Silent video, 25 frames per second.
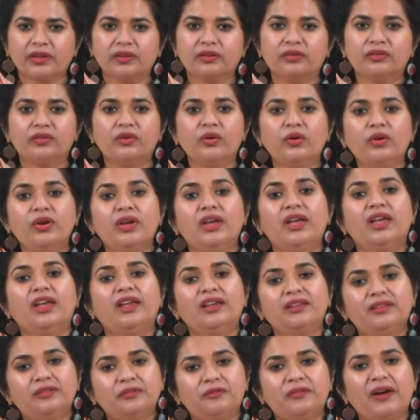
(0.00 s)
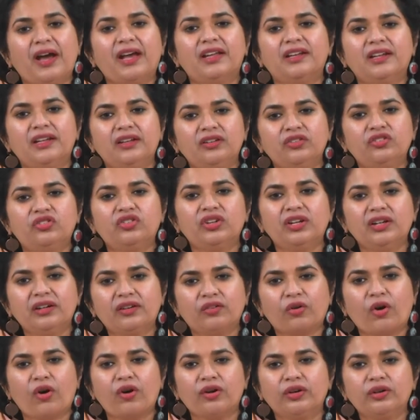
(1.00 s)
So, is financial
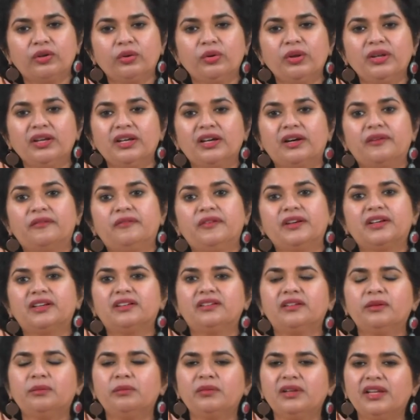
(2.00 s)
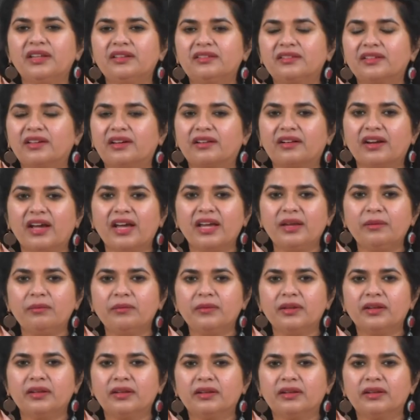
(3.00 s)
wrongdoing a victimless crime?